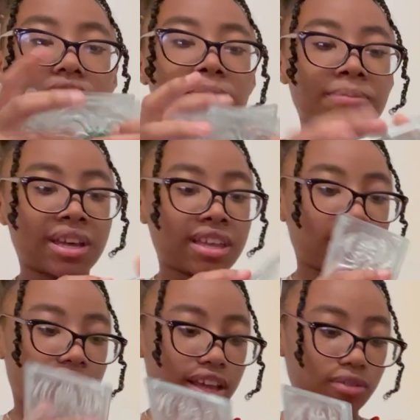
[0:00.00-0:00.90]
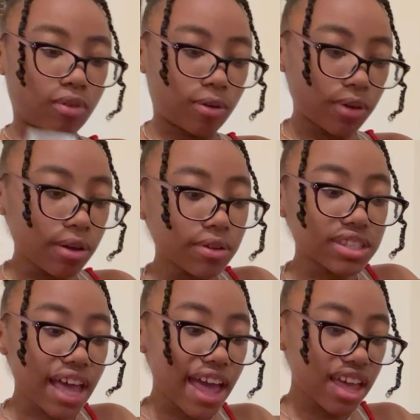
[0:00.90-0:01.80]
But like where we
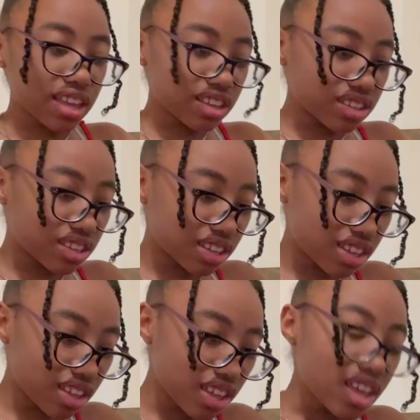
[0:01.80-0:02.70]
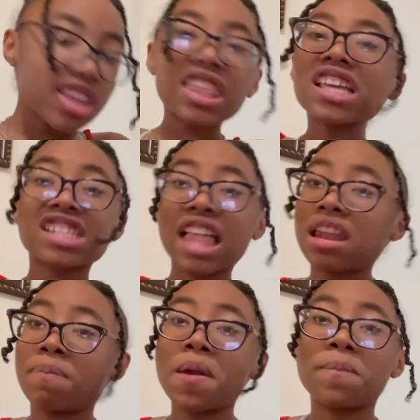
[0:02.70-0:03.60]
was at, there's a
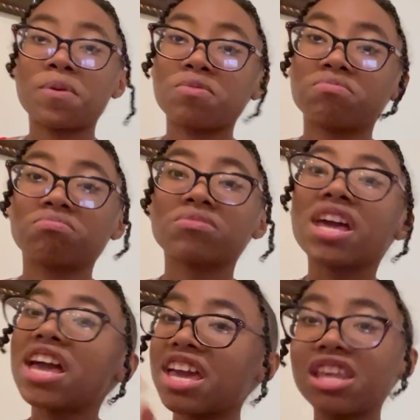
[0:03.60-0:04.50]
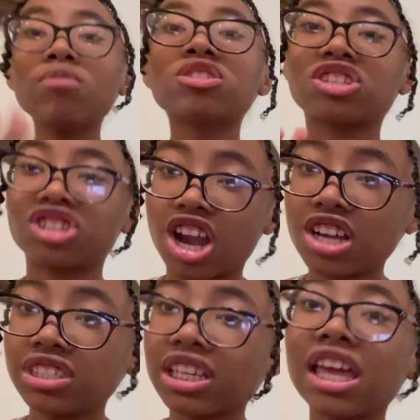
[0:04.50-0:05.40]
lot of people, and it was a
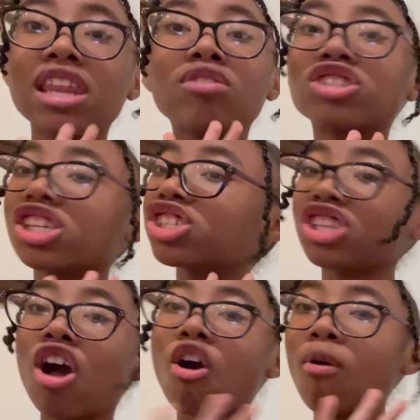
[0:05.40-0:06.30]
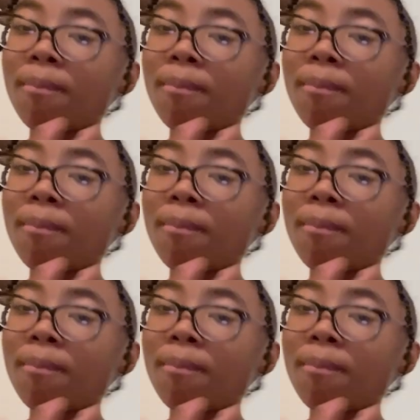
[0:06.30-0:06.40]
church, and it was just so